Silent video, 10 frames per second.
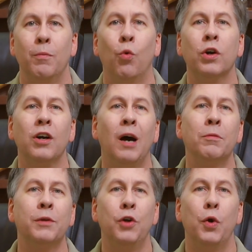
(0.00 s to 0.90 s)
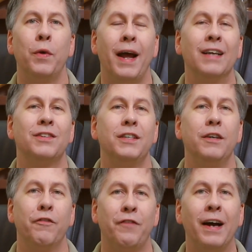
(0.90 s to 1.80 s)
more commonly known as
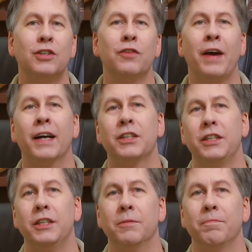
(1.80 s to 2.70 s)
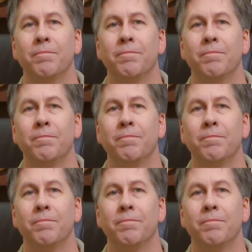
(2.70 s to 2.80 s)
the Pfizer vaccine.